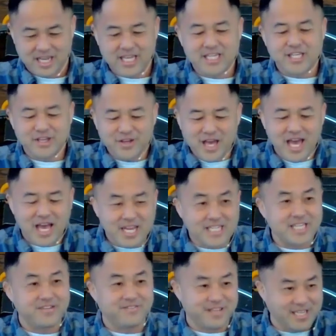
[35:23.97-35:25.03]
And do you
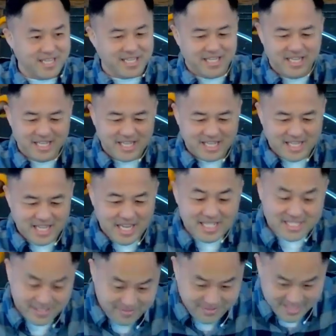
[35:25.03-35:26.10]
act as
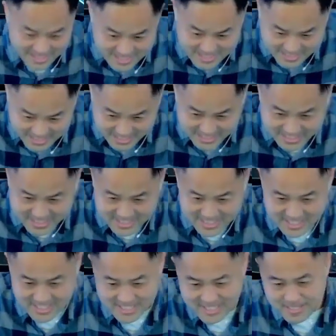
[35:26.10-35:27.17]
if he exists?